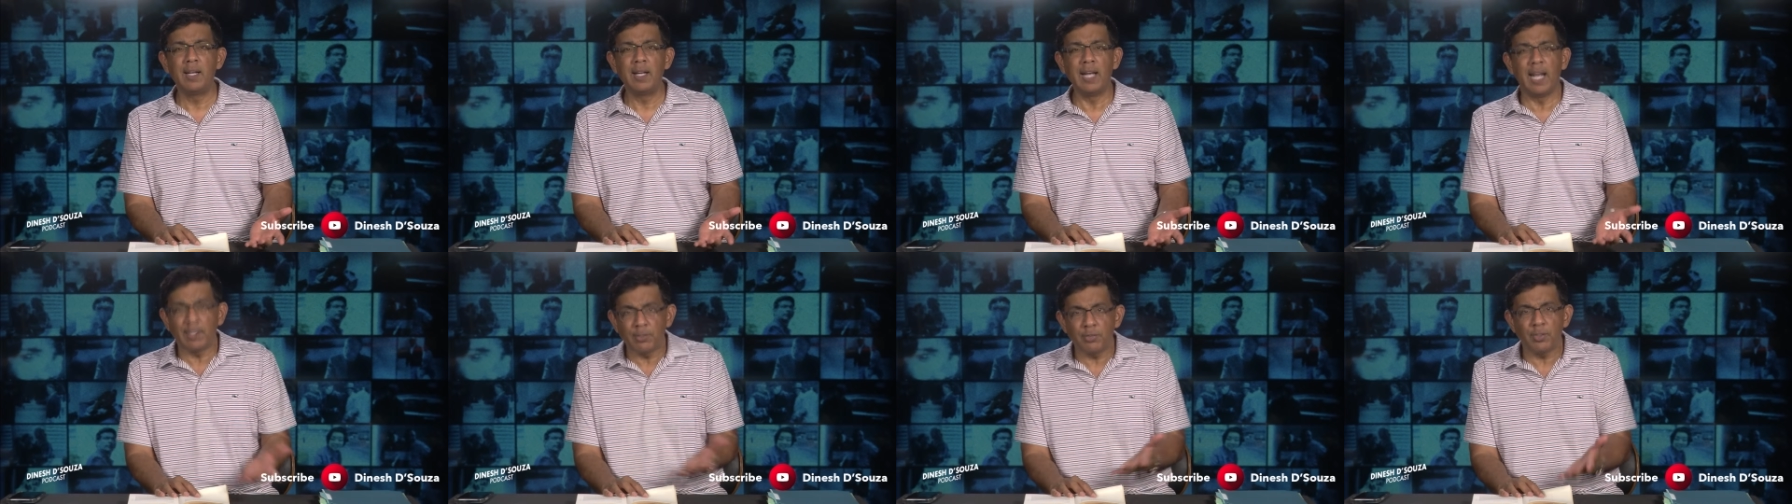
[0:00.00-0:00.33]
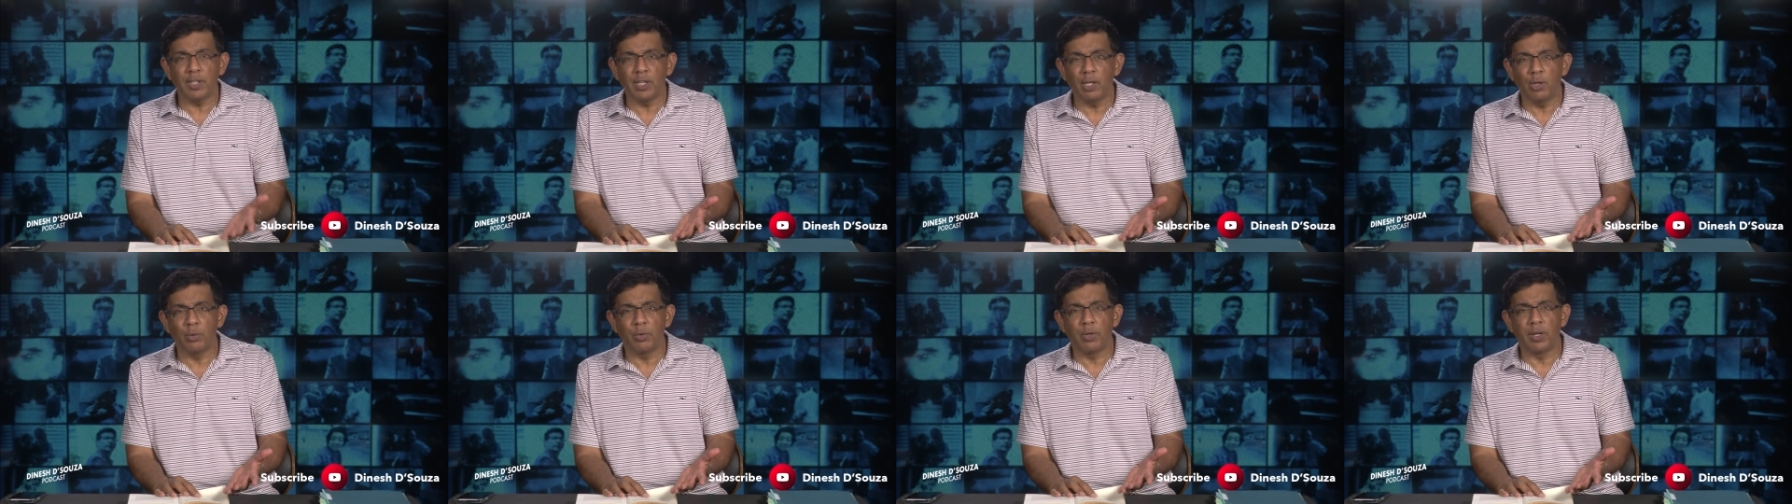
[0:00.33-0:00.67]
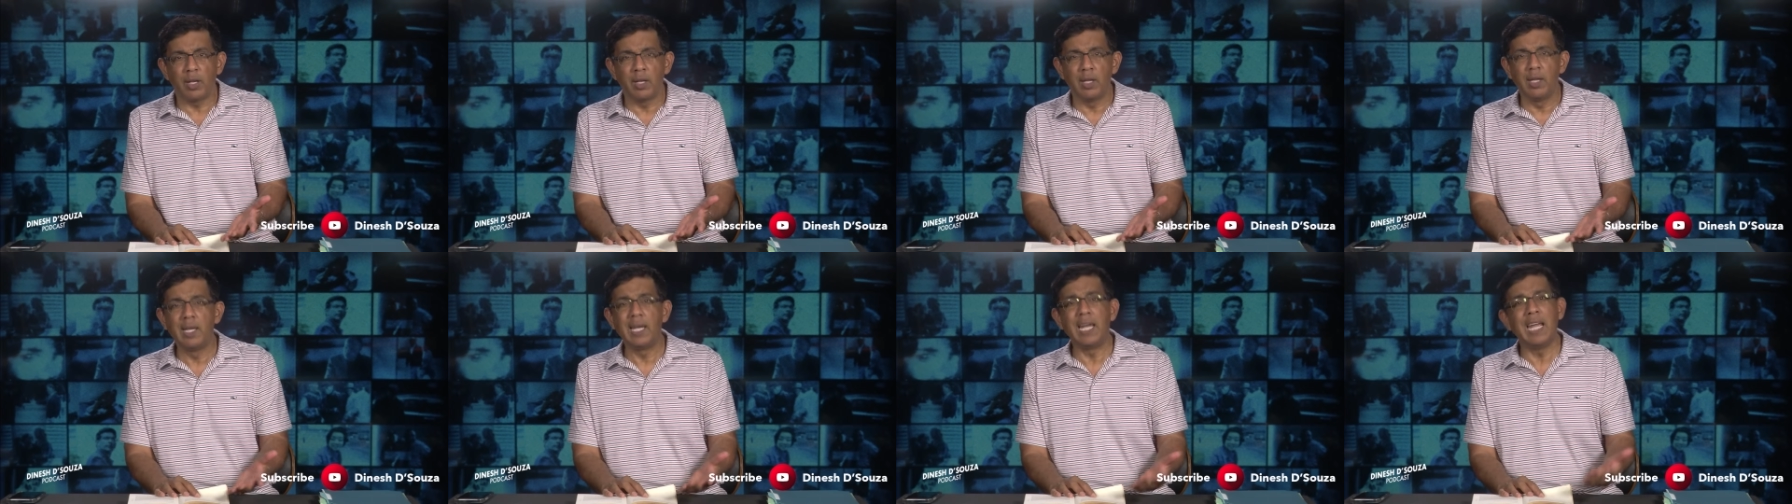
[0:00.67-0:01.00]

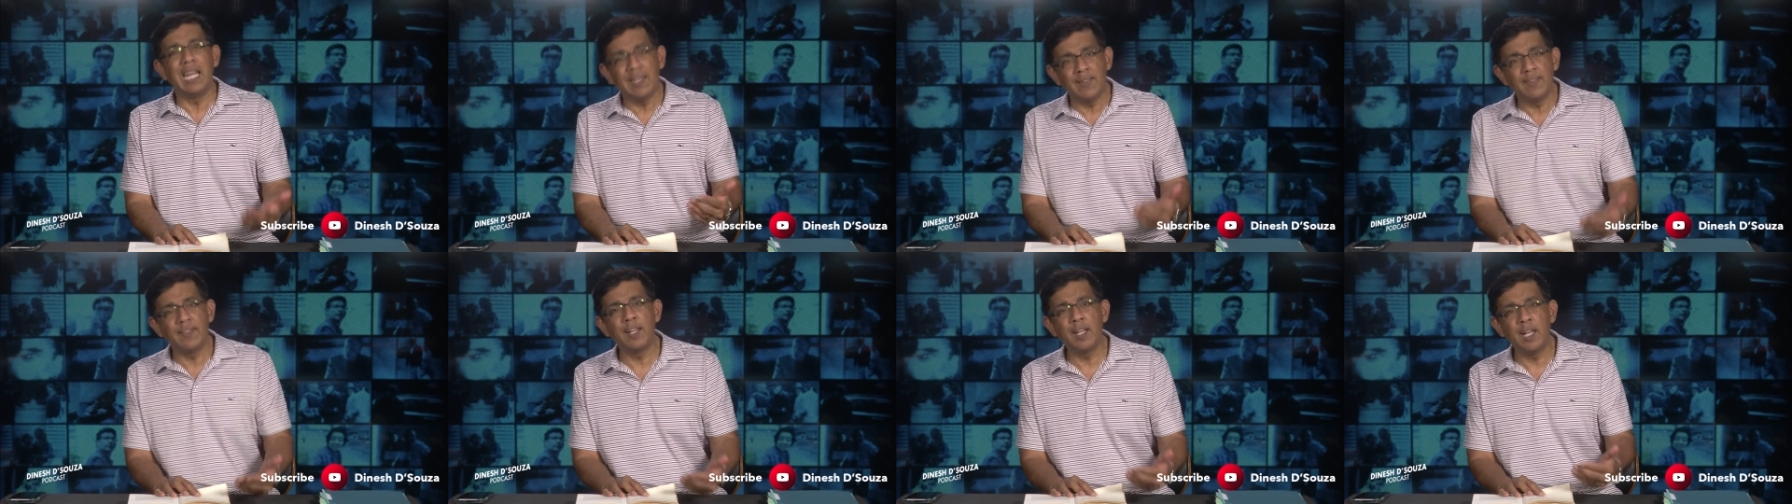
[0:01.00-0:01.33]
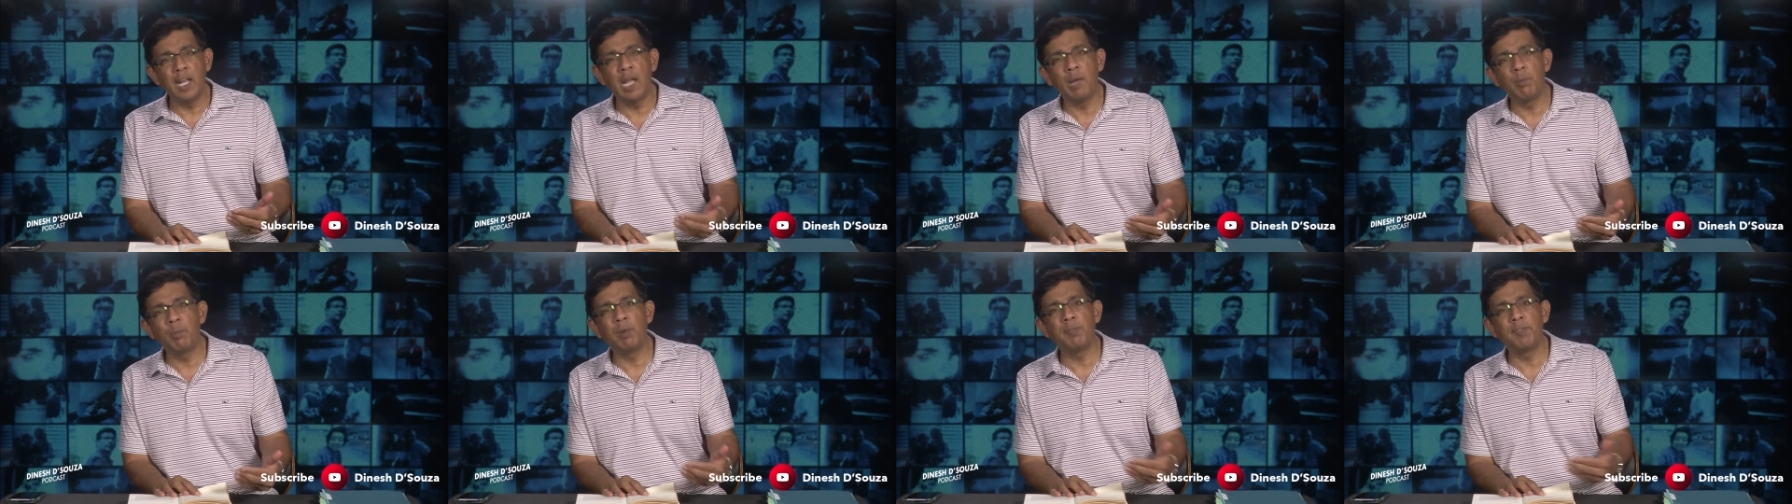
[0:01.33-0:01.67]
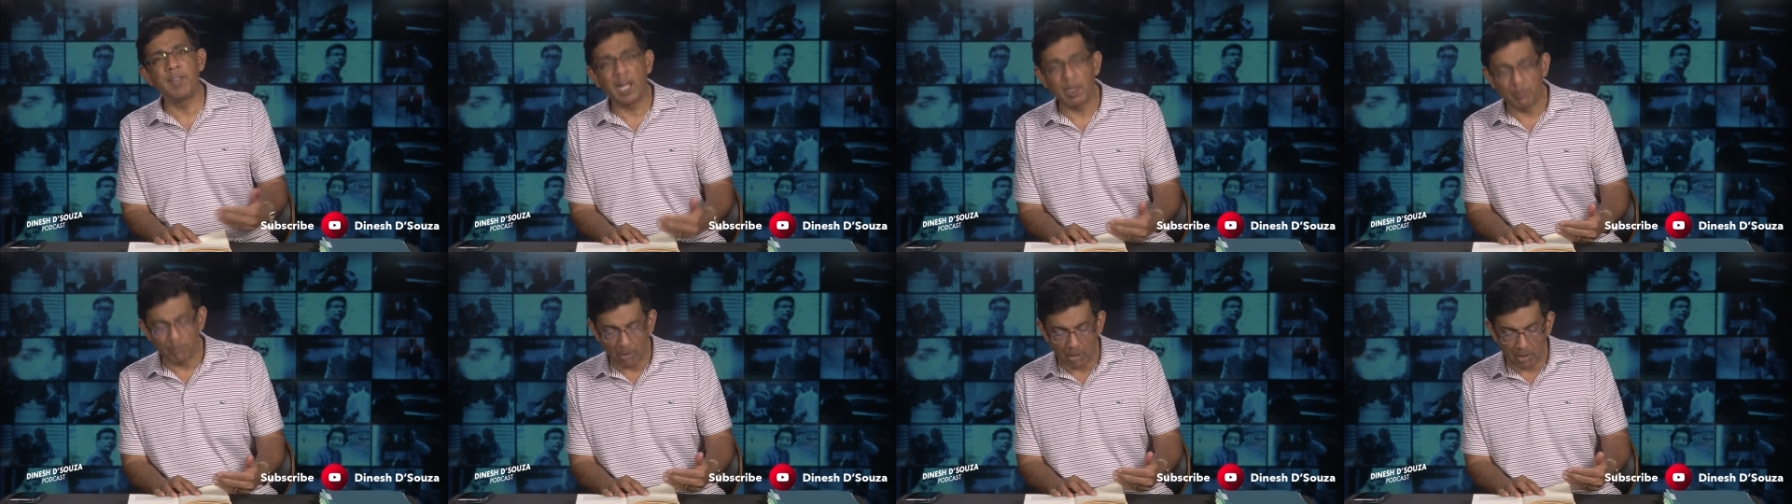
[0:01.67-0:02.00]
executed in the name of
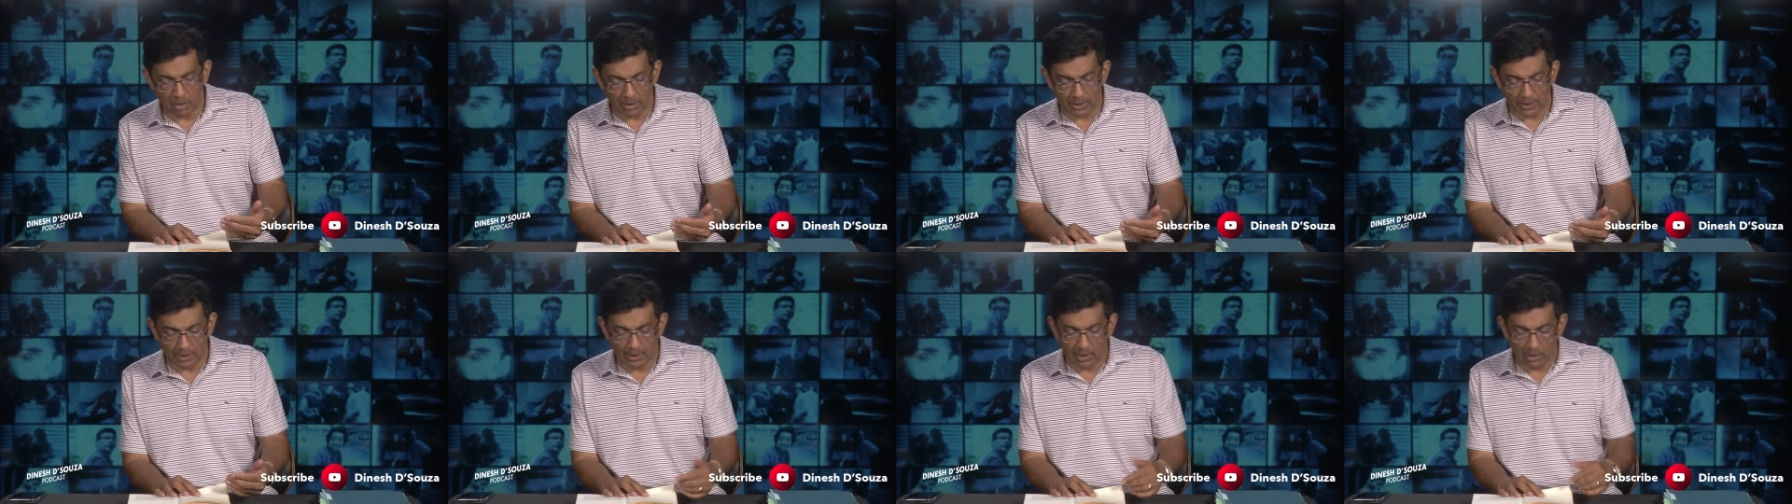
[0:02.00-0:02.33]
that party.